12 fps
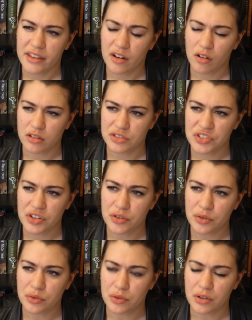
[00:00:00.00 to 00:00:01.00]

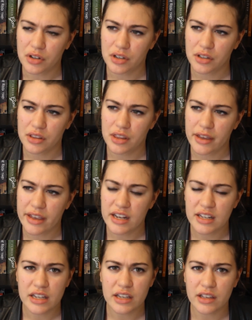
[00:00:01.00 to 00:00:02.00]
also the
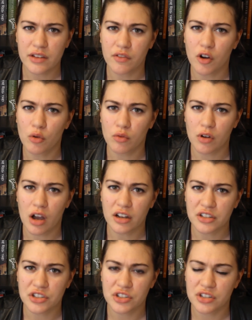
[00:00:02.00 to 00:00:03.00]
ending, it felt
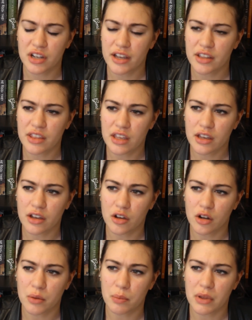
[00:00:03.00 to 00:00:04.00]
rushed. I think it
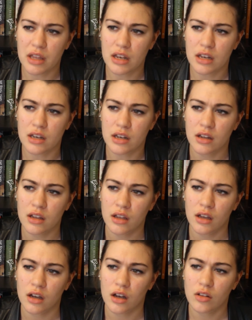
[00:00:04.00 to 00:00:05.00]
could have been
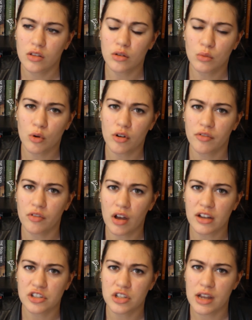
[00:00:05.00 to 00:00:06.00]
a little more
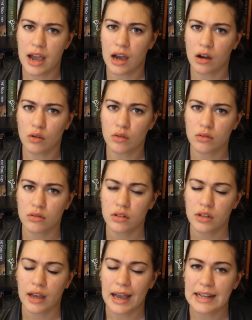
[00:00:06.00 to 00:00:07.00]
fleshed out.
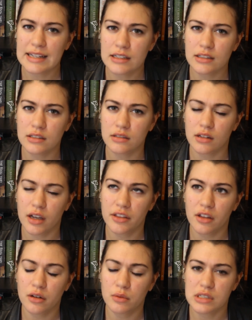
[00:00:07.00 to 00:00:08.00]
I
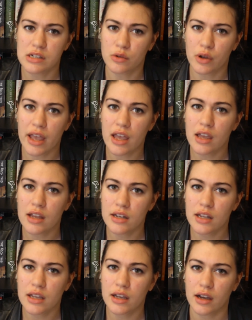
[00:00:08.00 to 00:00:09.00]
thought it was an okay
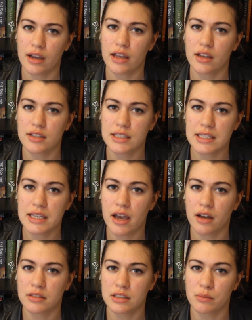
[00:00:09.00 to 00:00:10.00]
ending. I could see
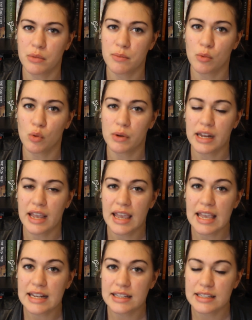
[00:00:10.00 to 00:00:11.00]
how some people would
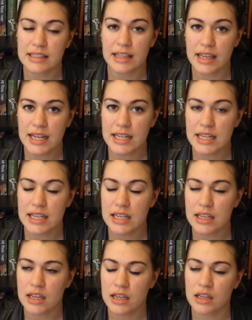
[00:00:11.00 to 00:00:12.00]
hate the ending.